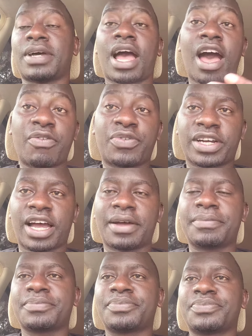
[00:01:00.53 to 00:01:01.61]
Africa,
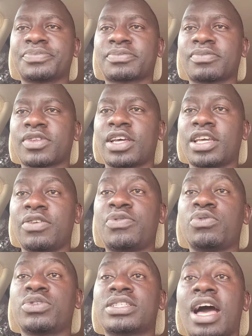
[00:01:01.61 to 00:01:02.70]
if
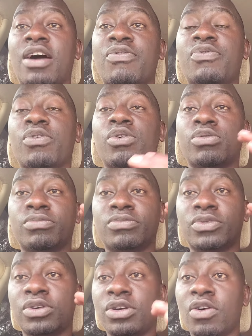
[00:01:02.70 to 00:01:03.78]
you serve for
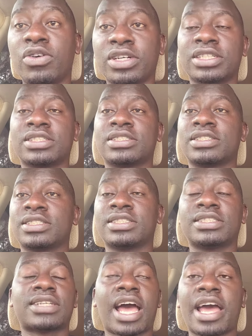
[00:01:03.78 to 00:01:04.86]
long
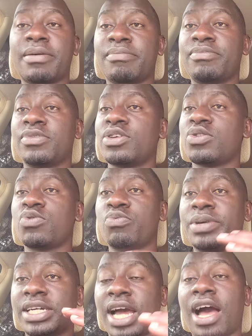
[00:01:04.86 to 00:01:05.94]
time, you
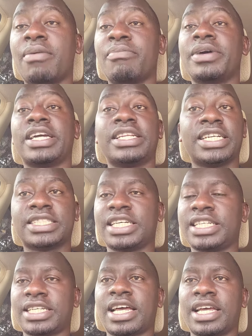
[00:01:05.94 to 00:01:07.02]
become a
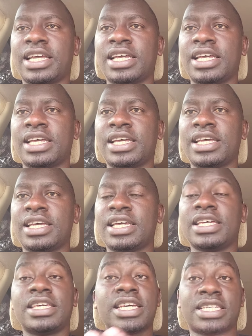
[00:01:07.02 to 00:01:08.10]
dictator.
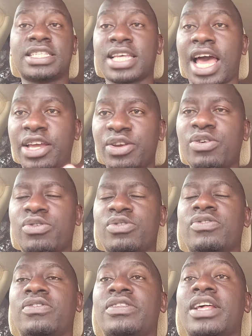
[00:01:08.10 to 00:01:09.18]
Yes, I know
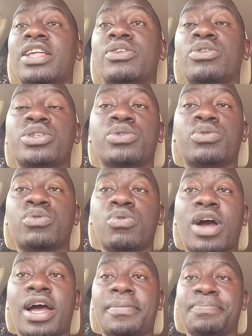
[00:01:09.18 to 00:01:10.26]
that those who
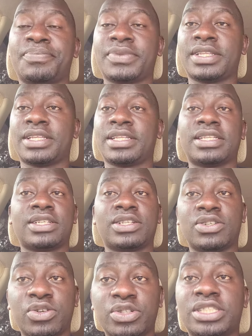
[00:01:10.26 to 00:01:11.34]
are
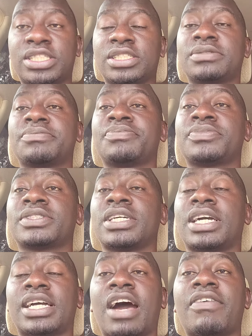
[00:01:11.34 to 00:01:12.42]
not
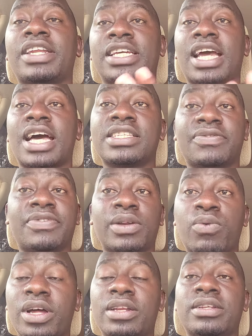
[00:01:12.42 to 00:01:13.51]
governing us very
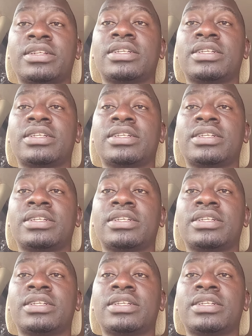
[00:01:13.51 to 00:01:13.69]
well,